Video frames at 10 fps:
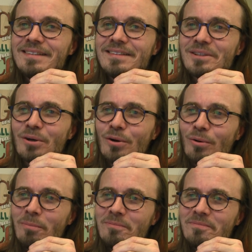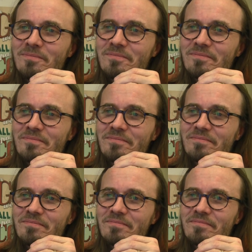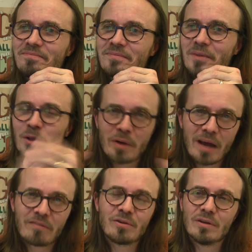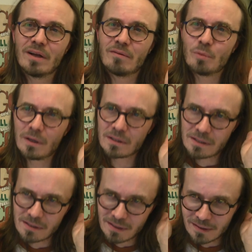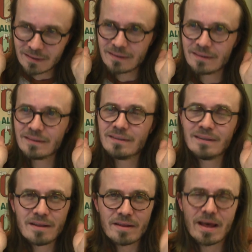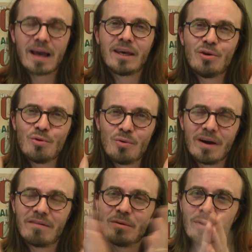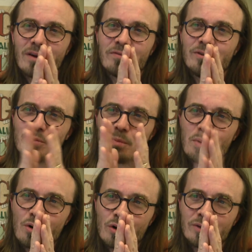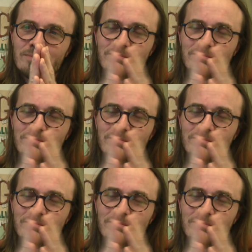So look after your loved ones. Thank you everyone for your support.